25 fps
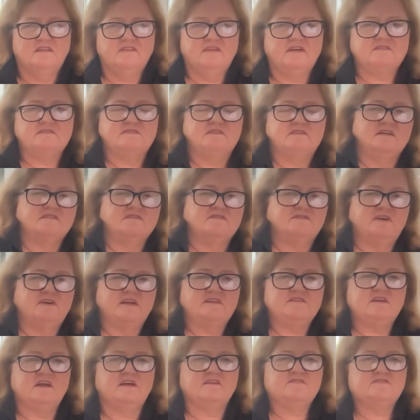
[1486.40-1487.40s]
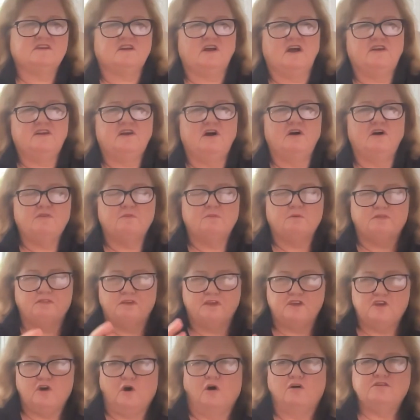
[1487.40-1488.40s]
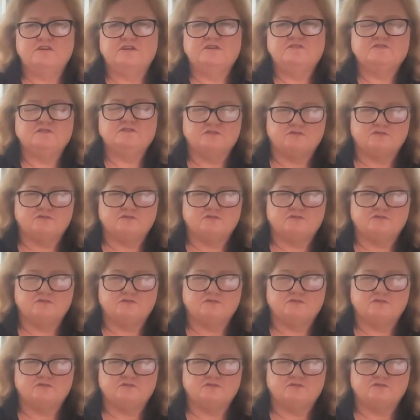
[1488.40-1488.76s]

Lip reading: That's fantastic. I know that with the yachties